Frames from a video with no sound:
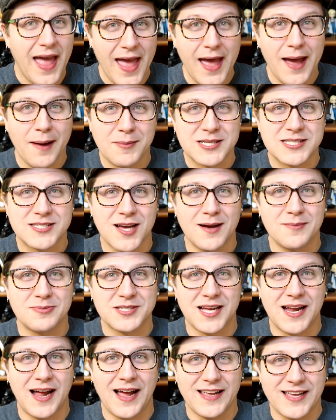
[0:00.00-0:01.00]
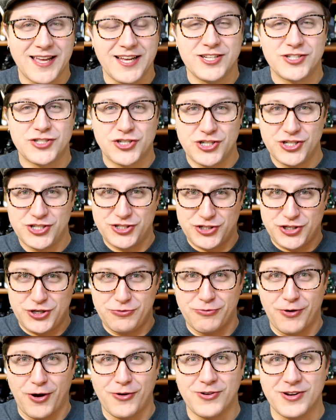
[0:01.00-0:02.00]
Emma Thompson, I guess she
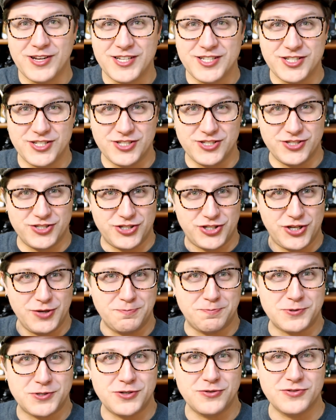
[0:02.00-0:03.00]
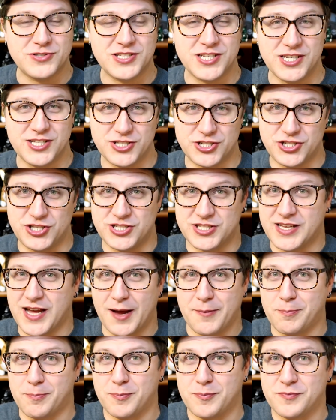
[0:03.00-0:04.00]
wrote it. She produced it. She's
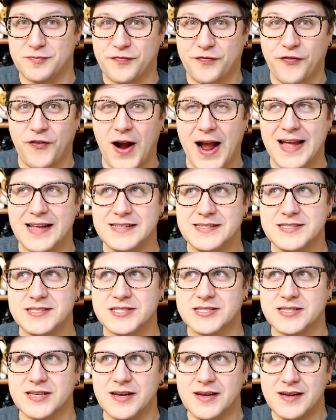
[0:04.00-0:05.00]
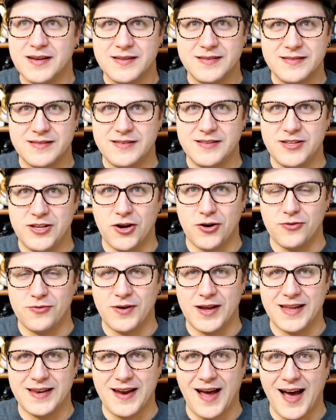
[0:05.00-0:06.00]
got friends, you know,
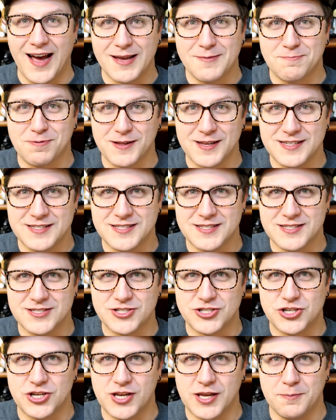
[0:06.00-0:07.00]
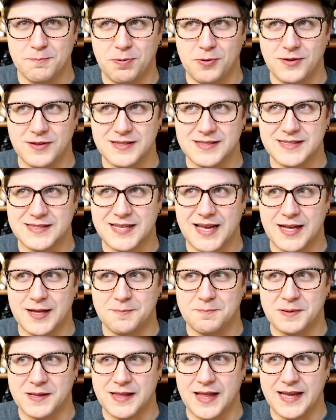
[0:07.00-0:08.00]
in high places. She can pull in the
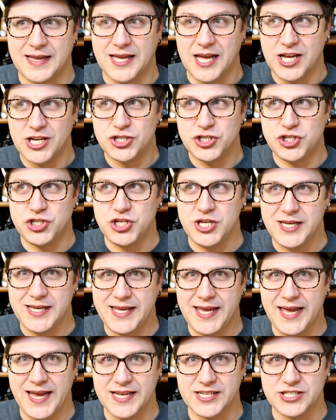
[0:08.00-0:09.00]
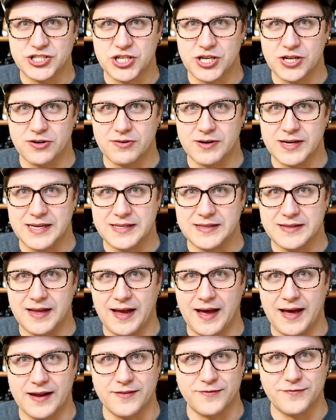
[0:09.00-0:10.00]
talent, but like, she can't generate
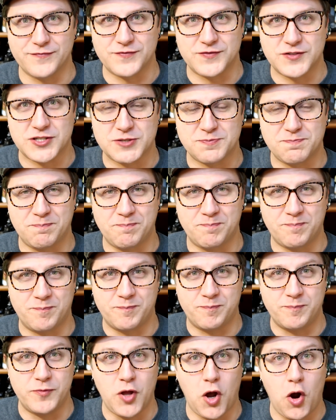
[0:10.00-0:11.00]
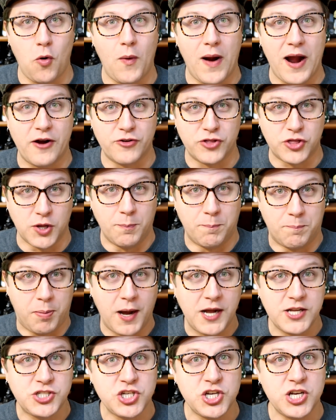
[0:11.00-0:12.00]
out of nowhere the
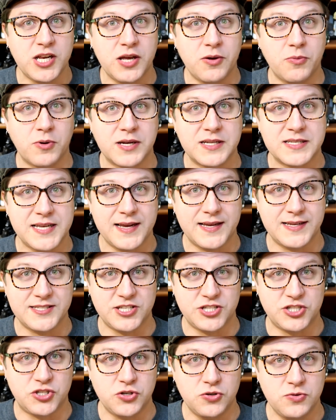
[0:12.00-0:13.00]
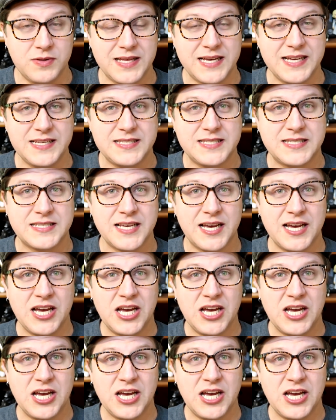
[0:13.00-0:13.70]
budget it would have taken to do this.